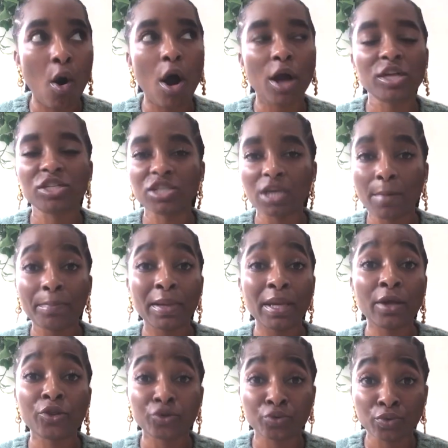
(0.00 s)
are
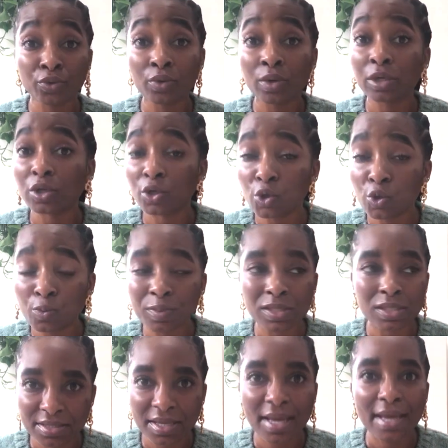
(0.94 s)
jumping through
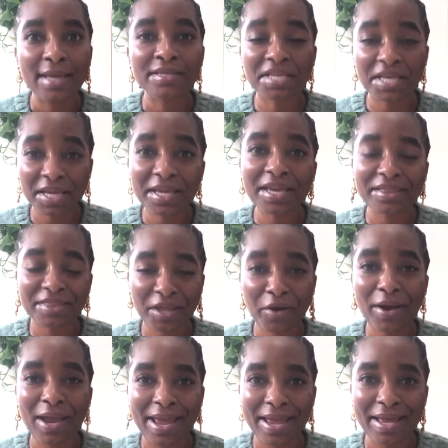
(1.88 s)
loops to get
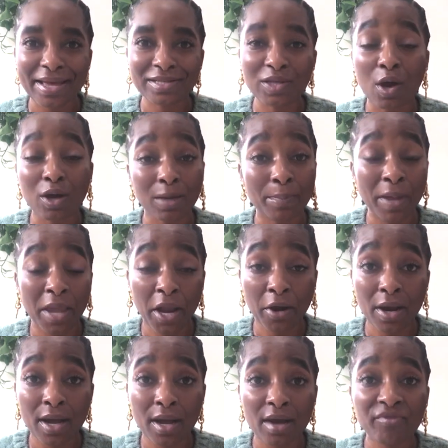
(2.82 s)
their hands on a
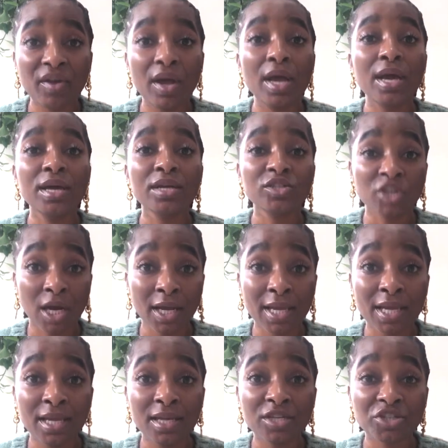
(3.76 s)
pair of
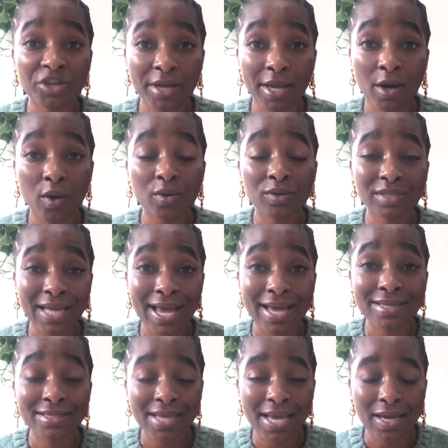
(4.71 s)
chunky Chanel
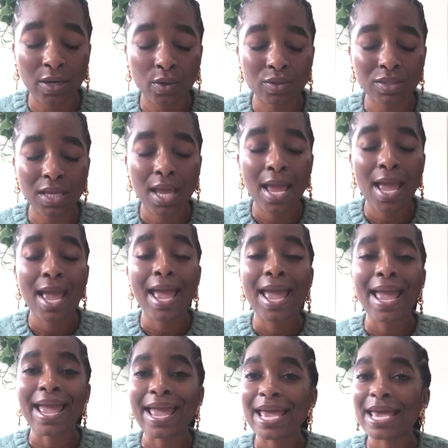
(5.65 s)
dad sandals.
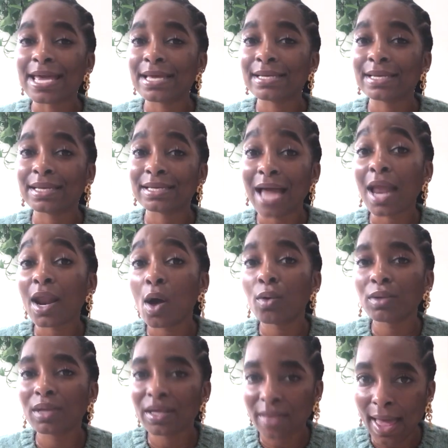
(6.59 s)
And not
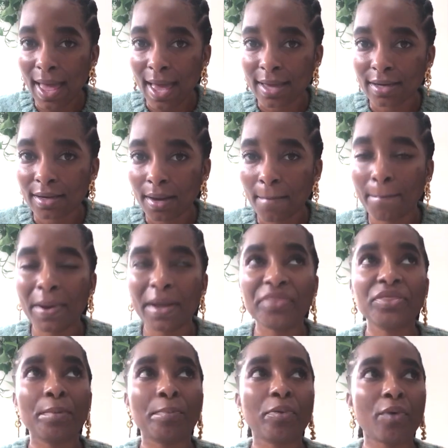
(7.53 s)
only that,
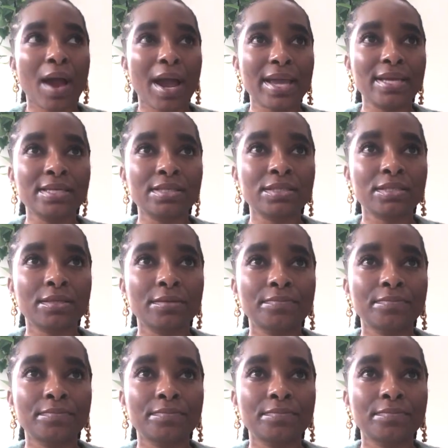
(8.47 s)
but the price,